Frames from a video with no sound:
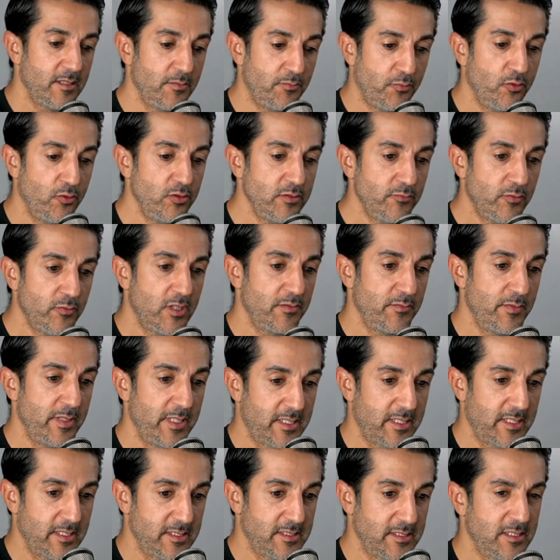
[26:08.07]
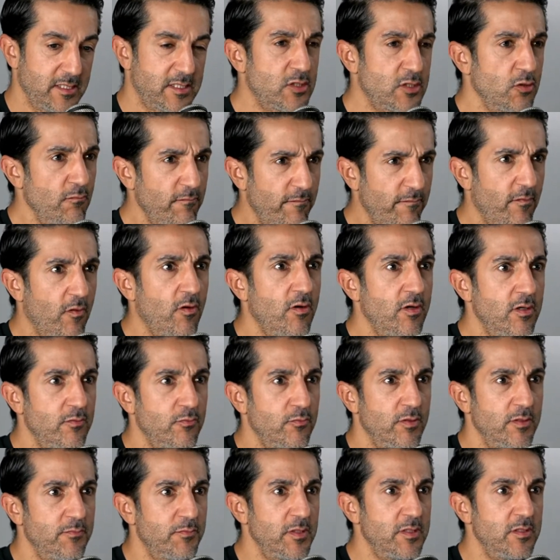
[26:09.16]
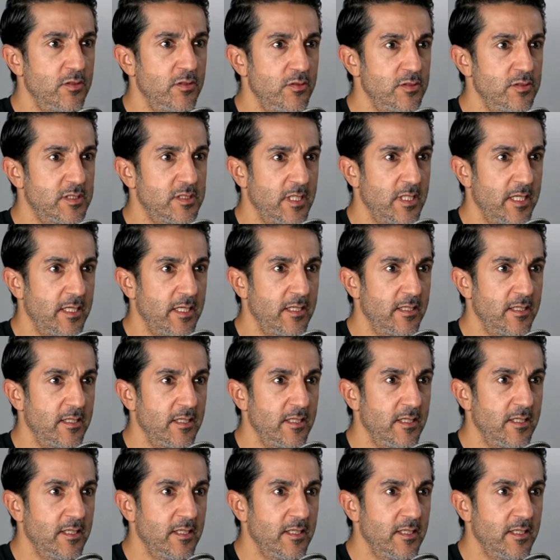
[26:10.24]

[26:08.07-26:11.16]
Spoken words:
point you want to make is that so far we've been using